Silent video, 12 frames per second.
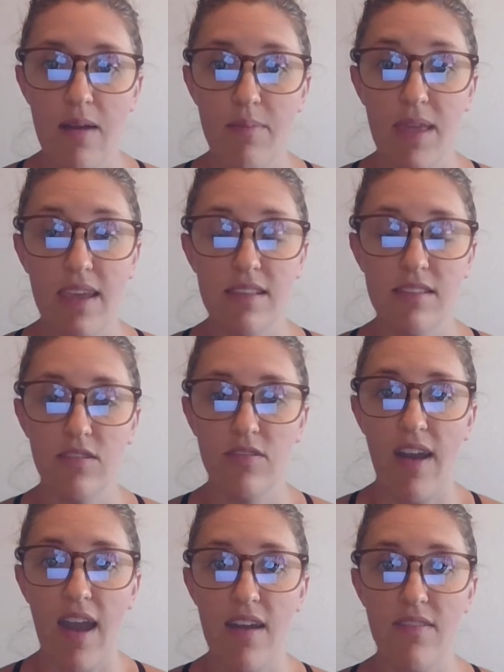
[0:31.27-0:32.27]
They can
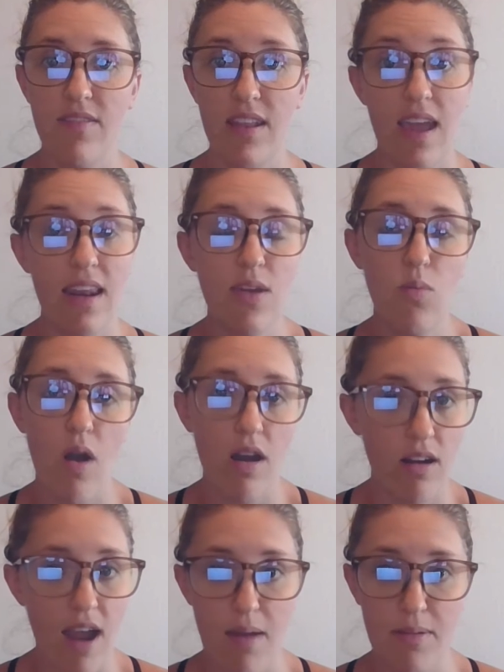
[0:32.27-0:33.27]
survive in any
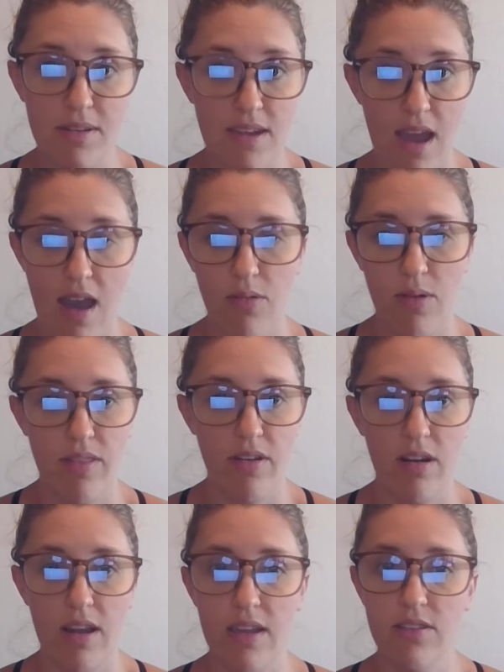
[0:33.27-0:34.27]
water habitat,
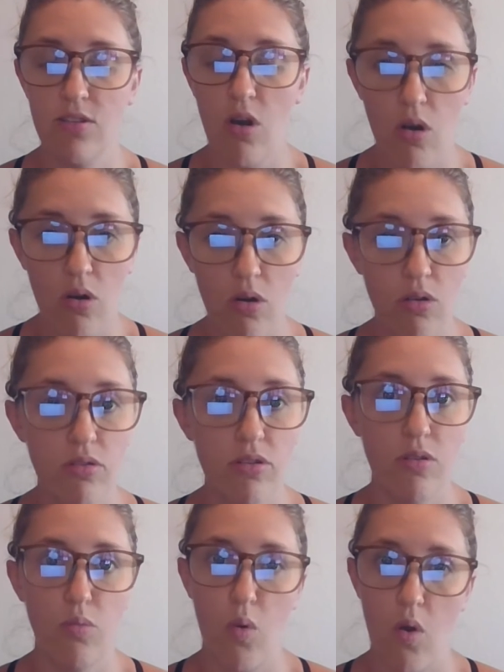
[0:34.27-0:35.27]
whether it's cold
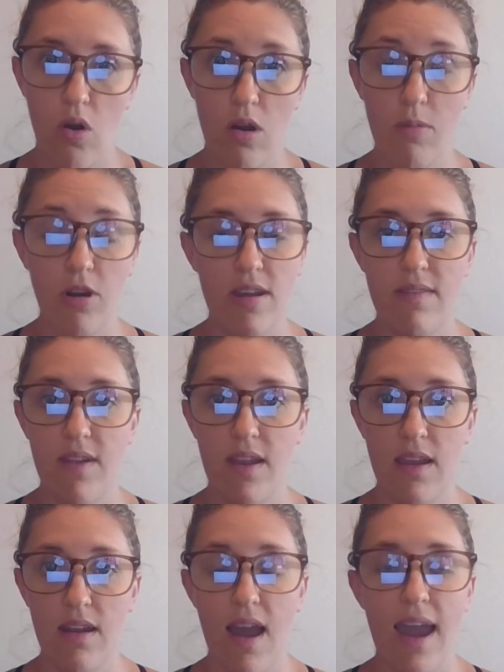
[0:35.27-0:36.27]
or warm or even
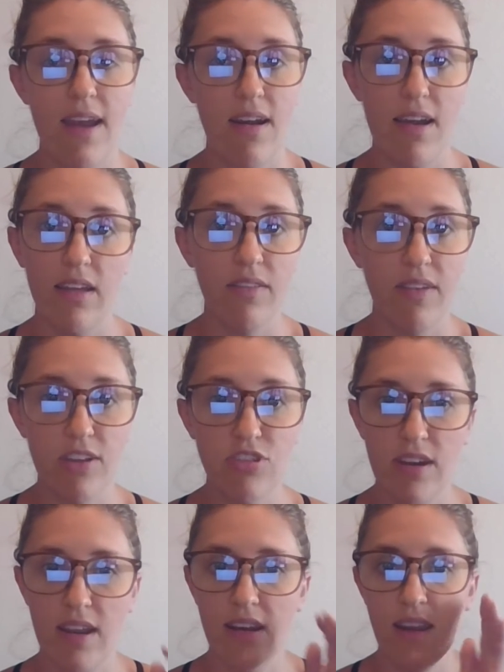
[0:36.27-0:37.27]
in higher
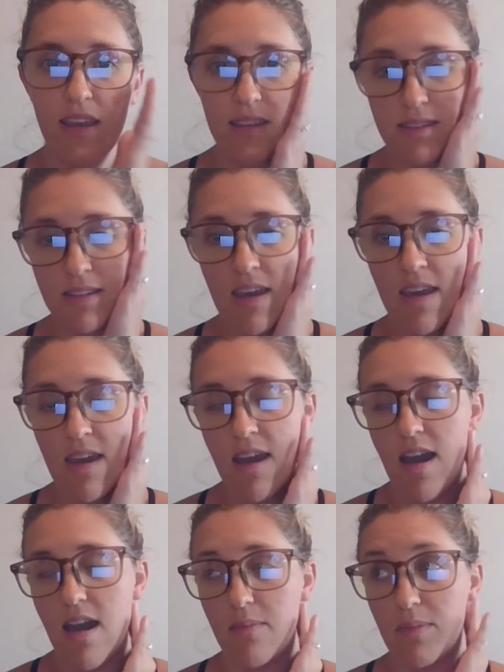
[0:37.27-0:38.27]
elevation areas.
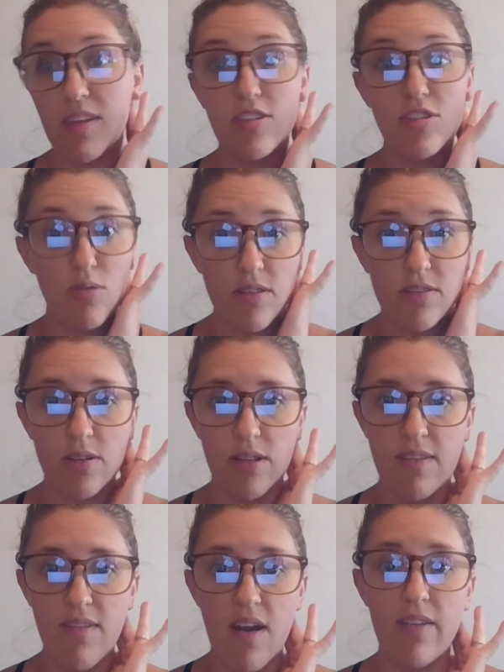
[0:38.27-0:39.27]
But they do also
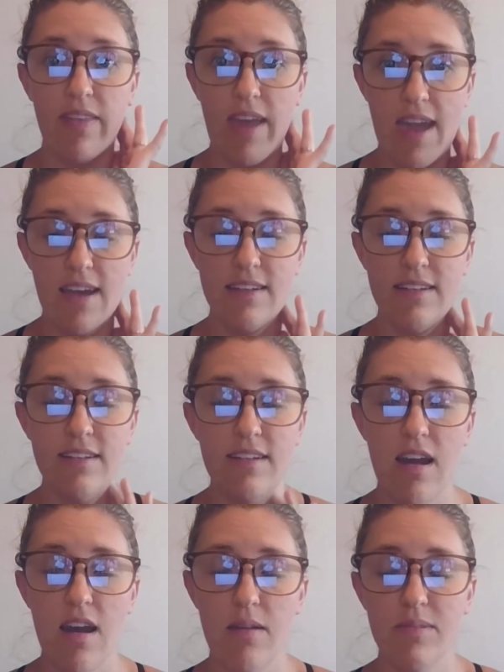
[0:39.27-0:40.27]
live on land,
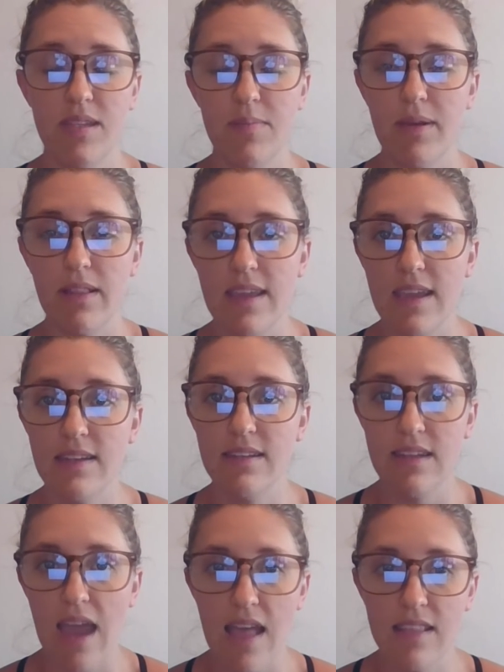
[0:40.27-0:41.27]
typically in
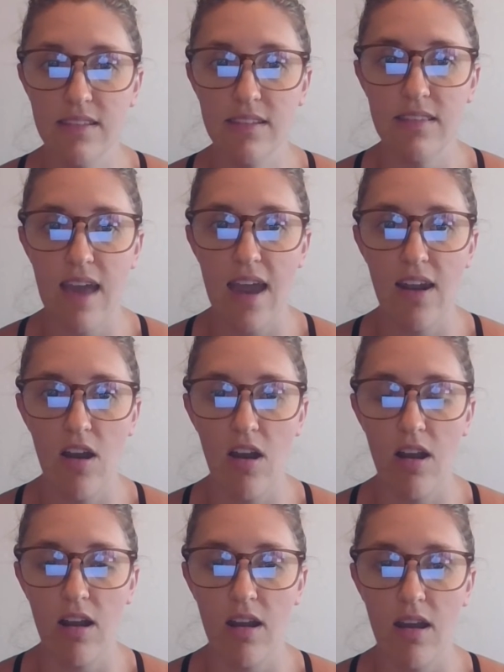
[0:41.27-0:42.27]
dens that
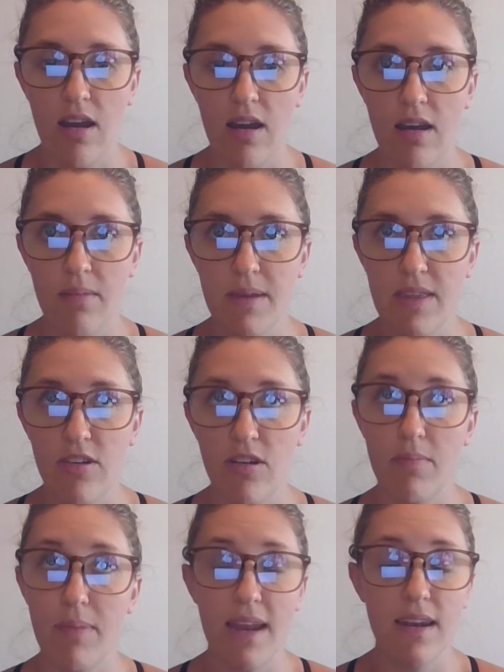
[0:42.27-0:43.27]
are either
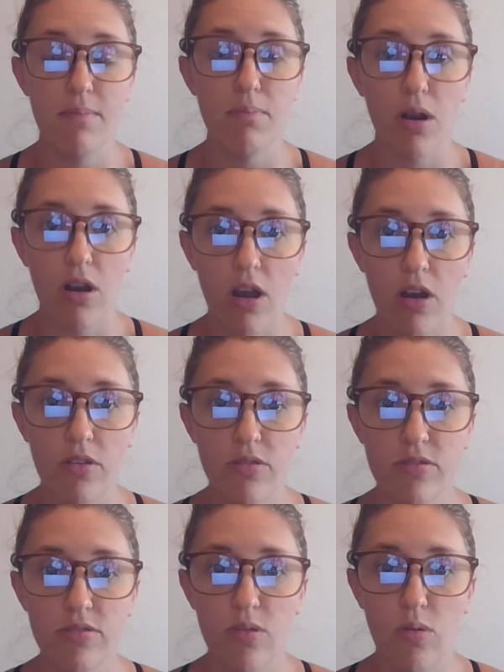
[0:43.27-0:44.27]
abandoned
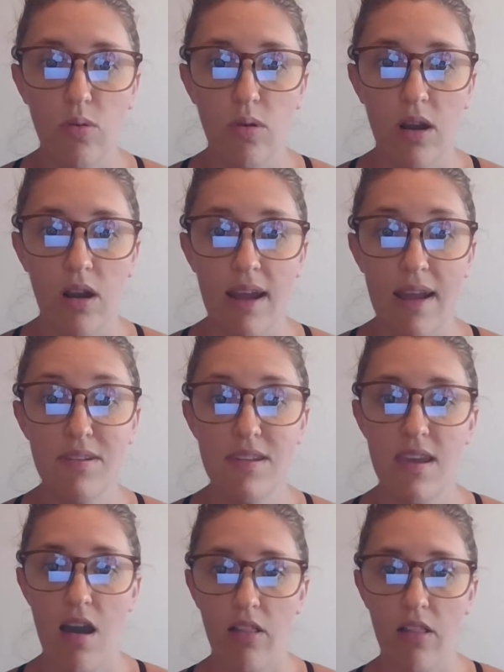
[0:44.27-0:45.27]
burrows or empty
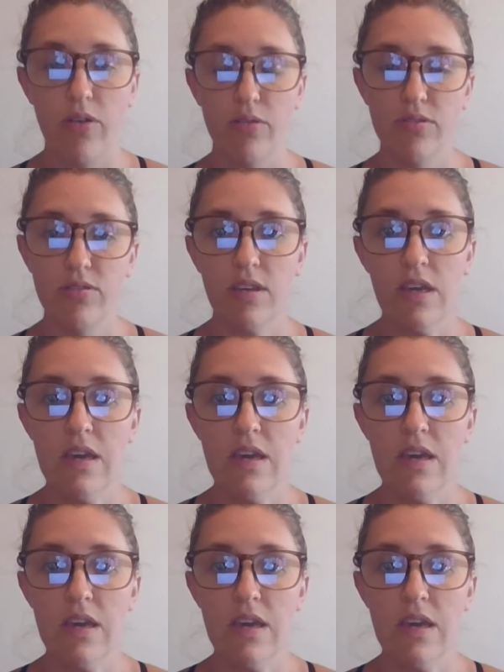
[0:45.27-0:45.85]
hollows.